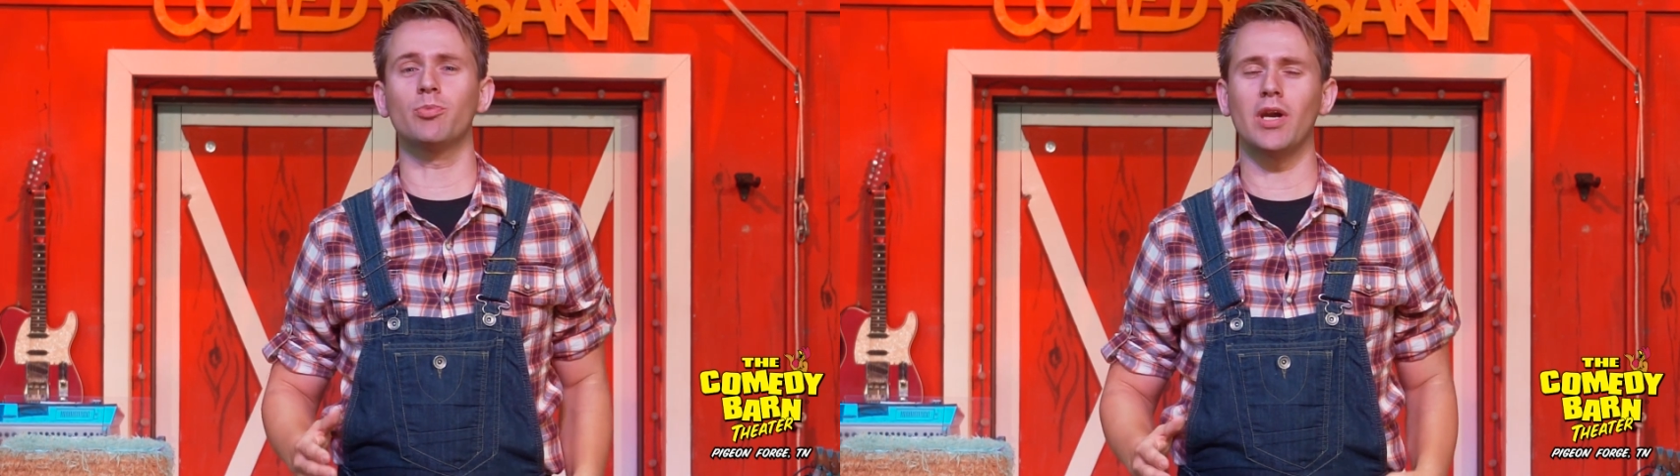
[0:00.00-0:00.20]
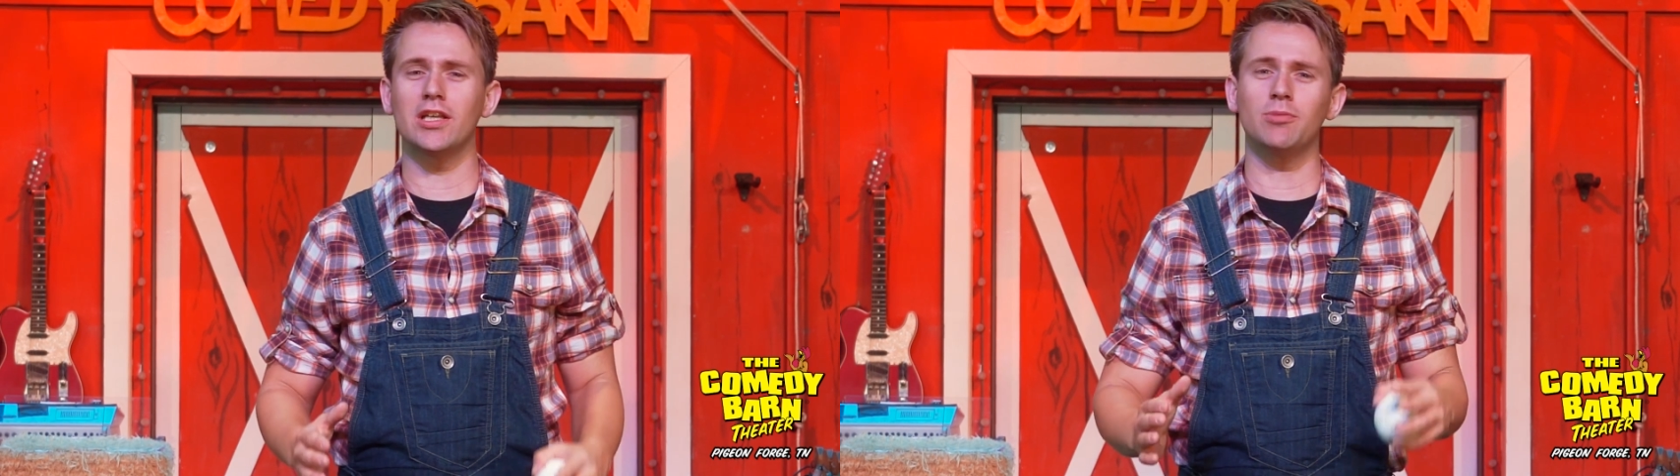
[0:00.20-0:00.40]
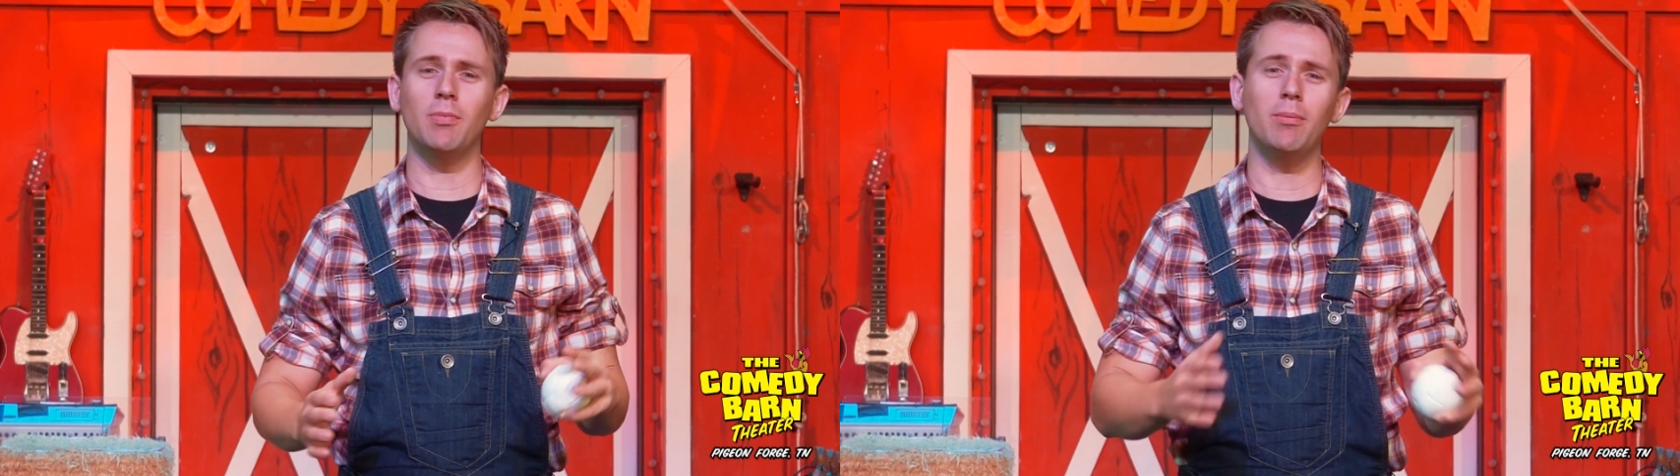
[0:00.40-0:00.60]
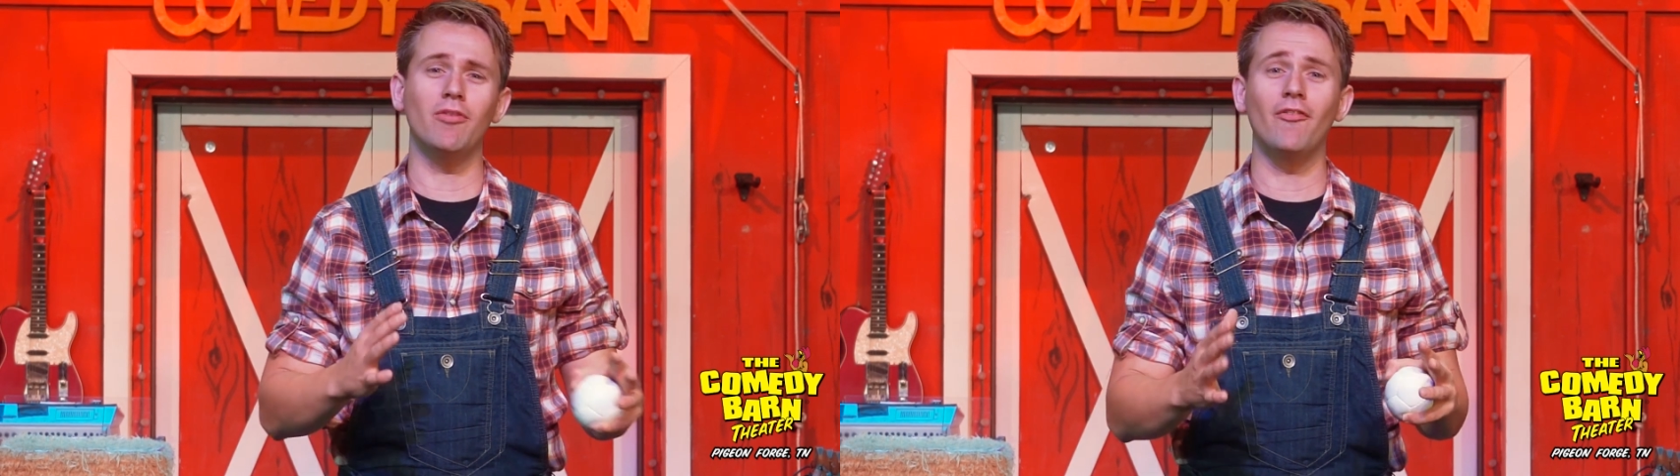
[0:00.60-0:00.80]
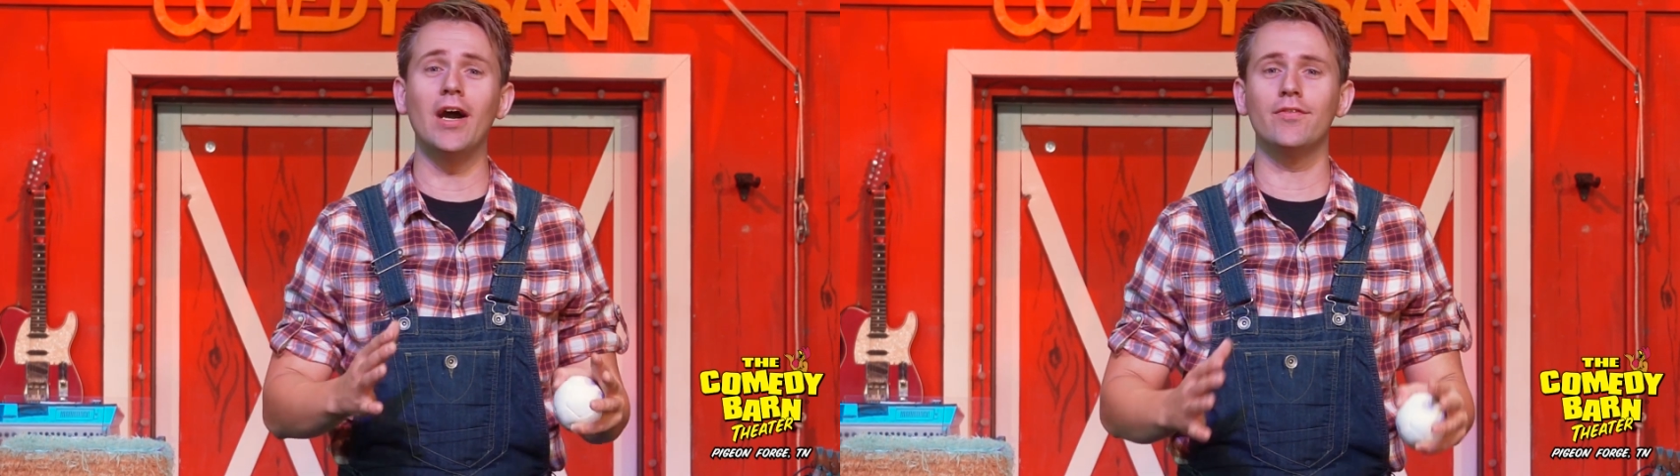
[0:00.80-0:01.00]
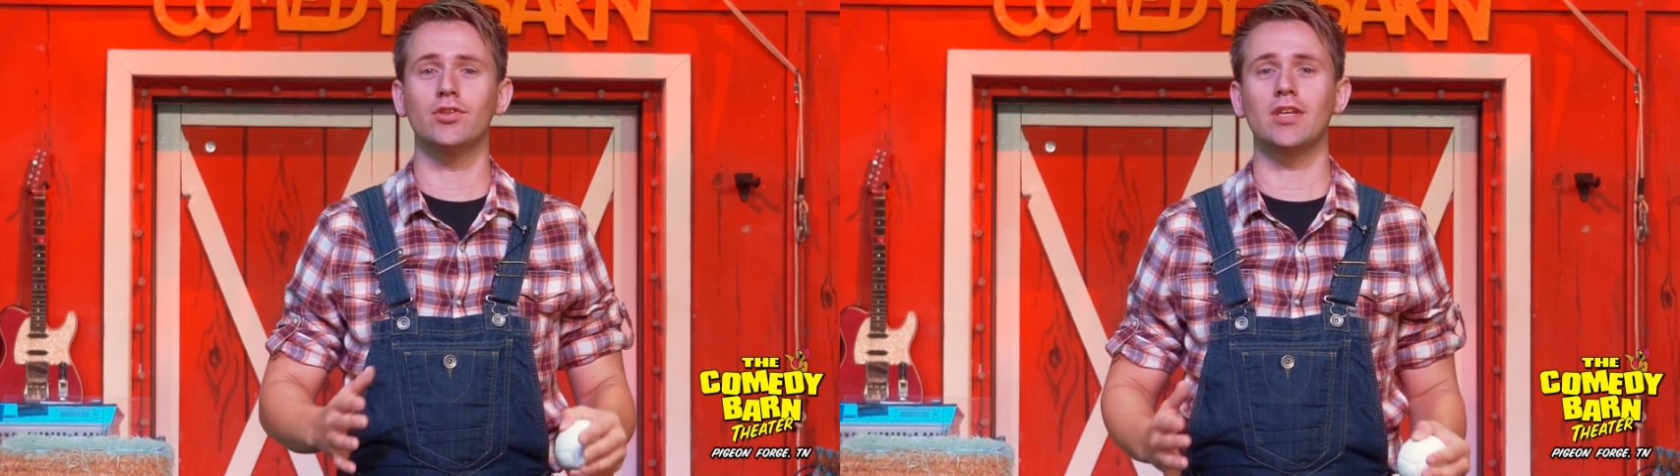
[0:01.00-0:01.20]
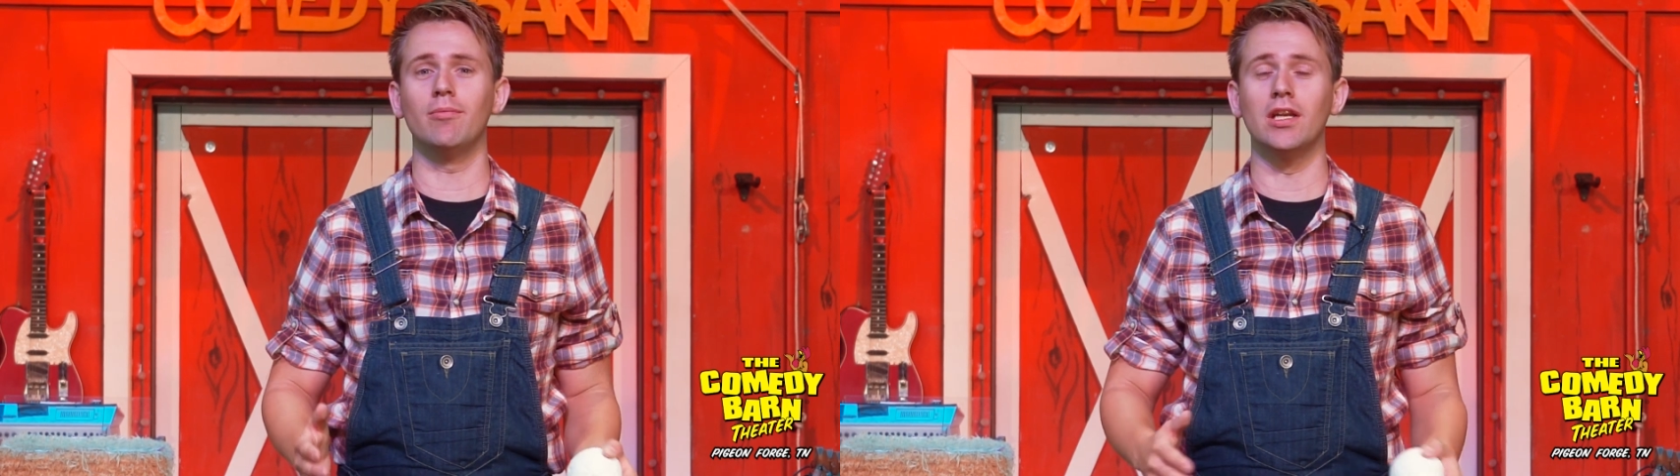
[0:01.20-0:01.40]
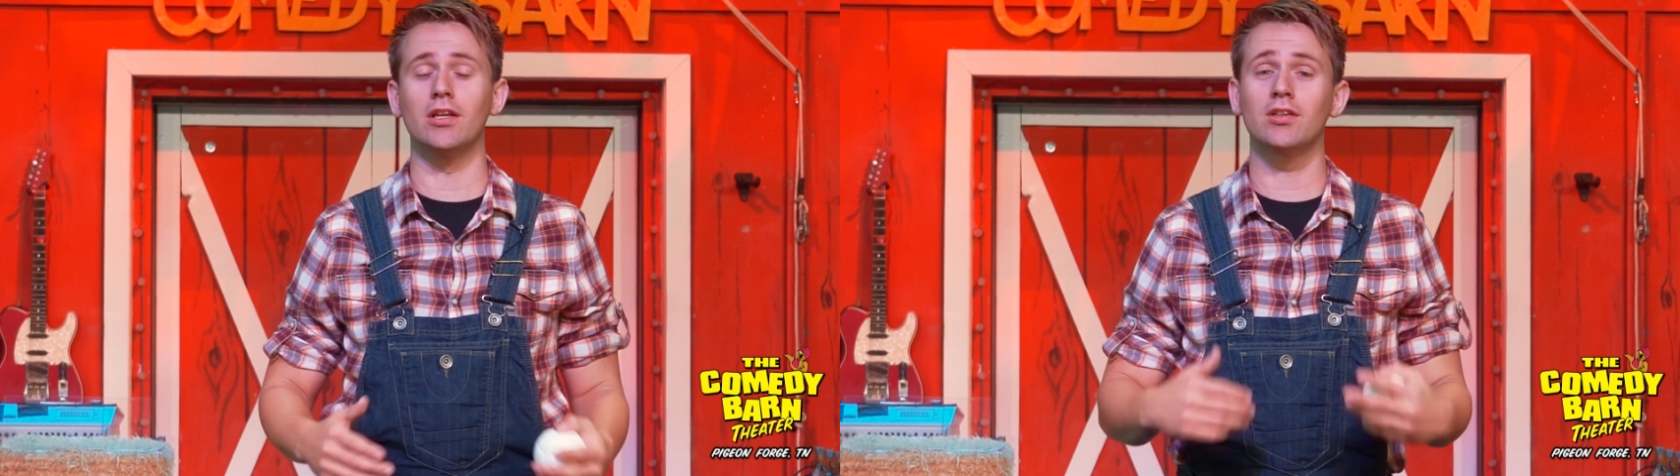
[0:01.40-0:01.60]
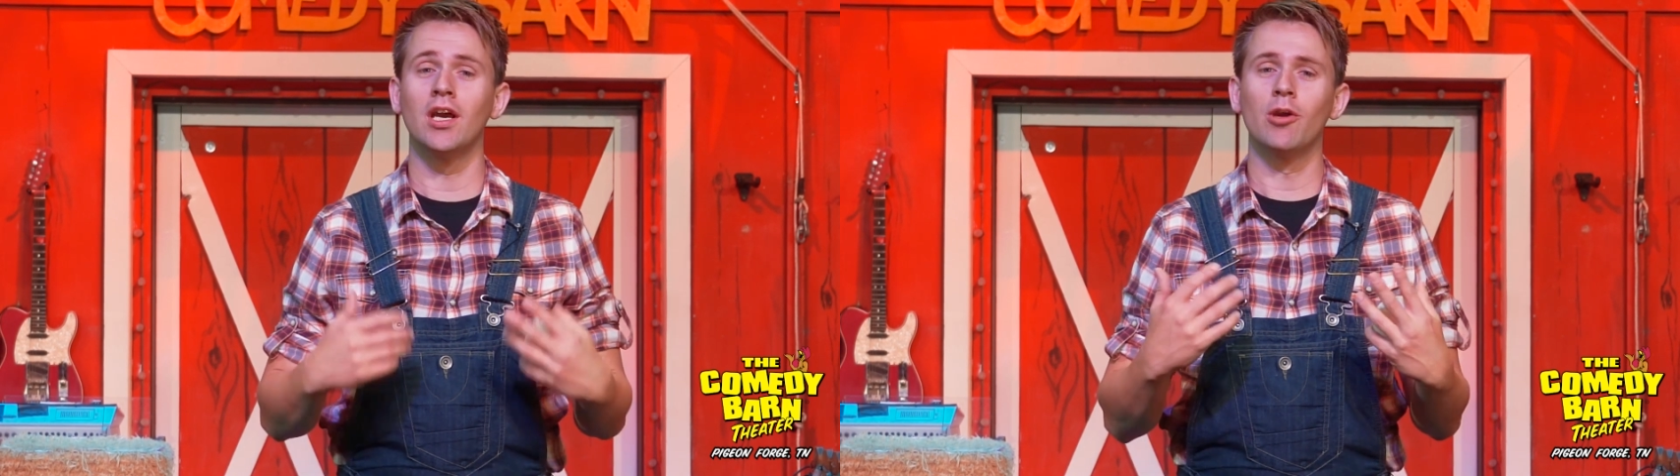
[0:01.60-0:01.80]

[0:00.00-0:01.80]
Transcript: practice maybe 5 to 10 minutes